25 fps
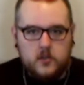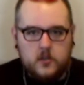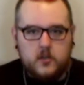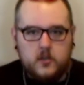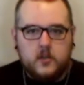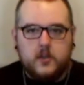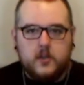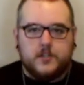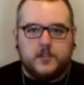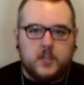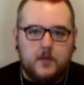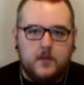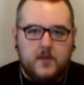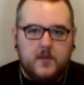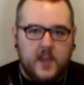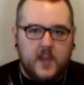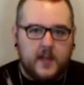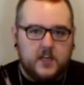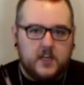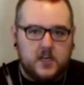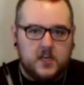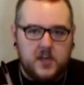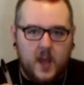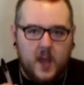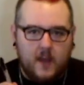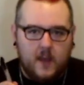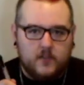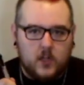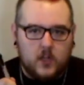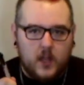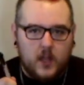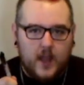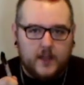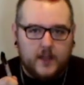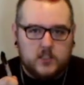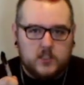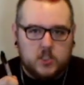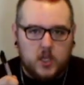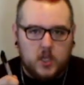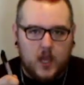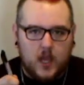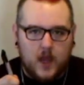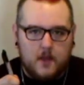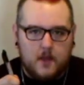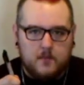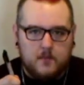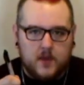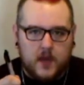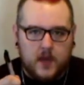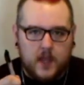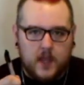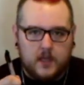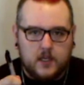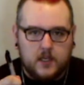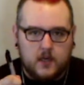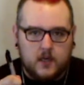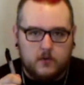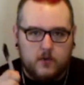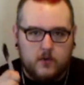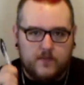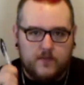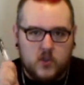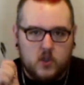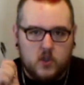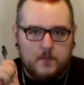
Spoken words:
Something I didn't have the last time that I did a review,